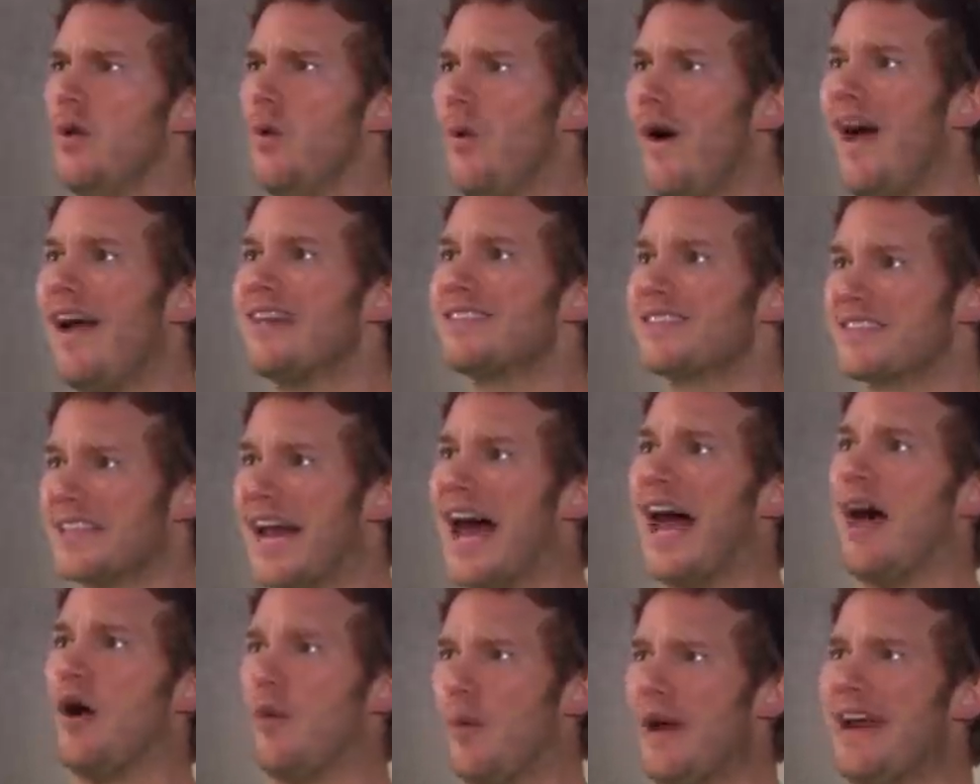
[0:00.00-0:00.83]
in addition
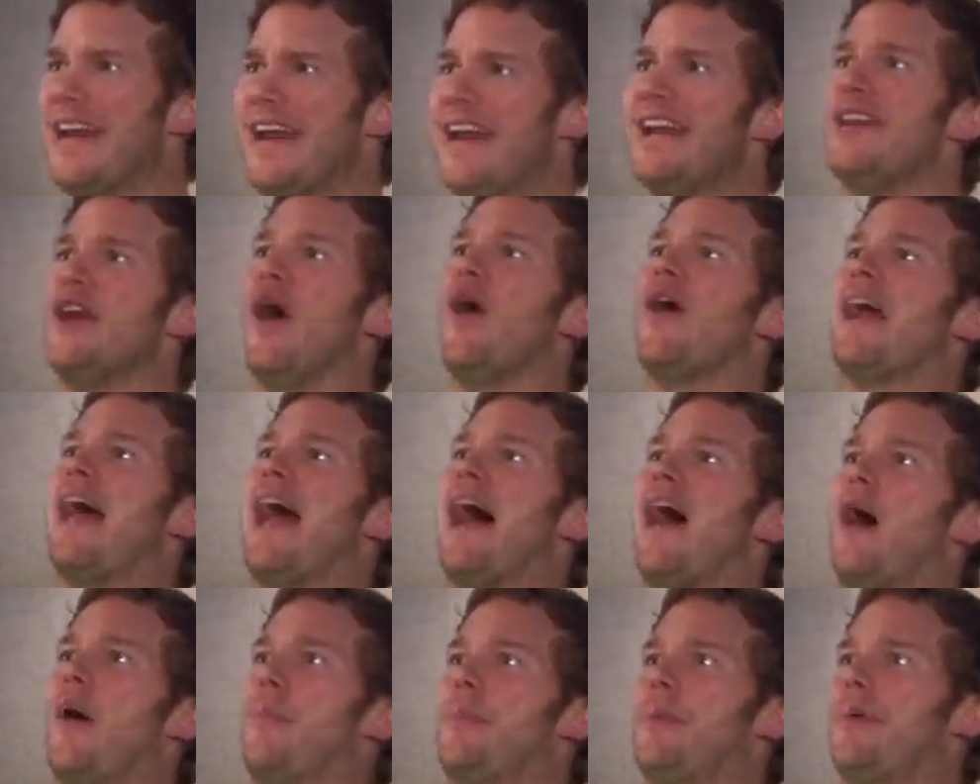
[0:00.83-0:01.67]
to becoming the
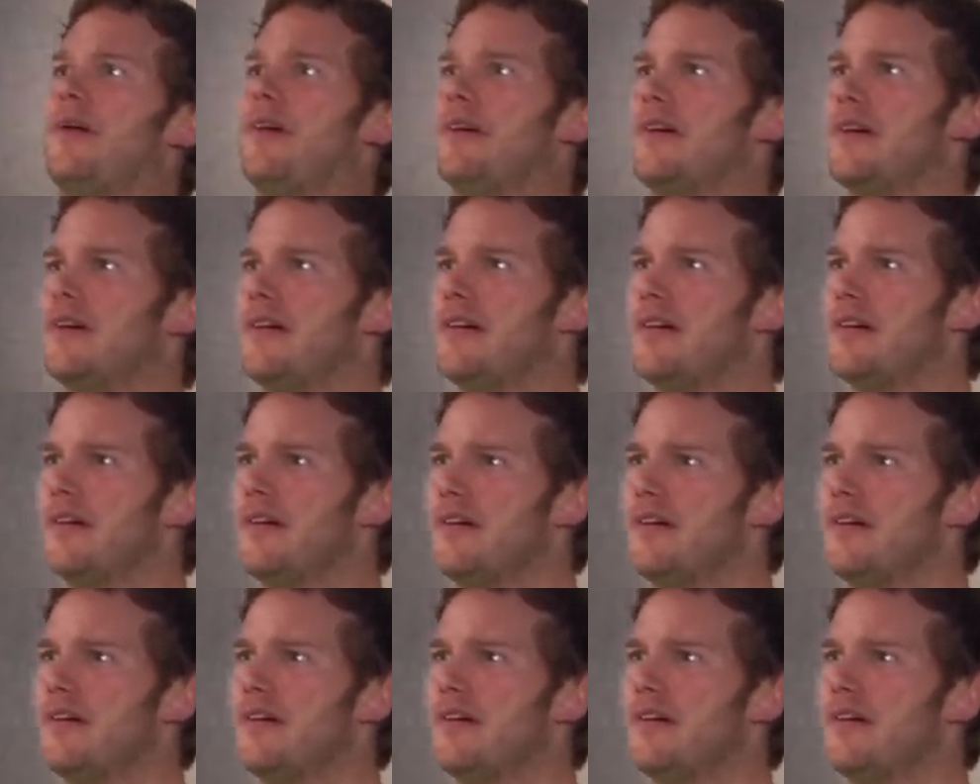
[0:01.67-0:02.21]
voice of a third.